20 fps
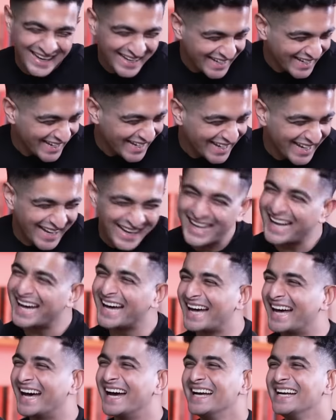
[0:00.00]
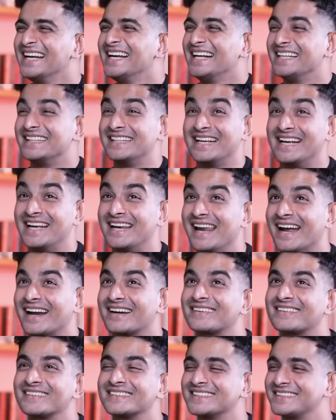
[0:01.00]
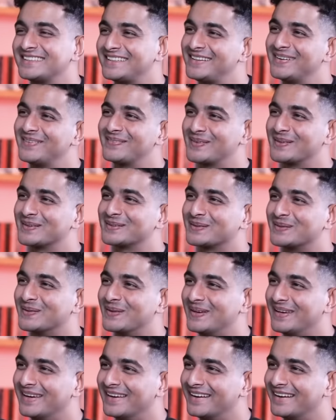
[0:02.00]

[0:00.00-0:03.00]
the electricity of your soul.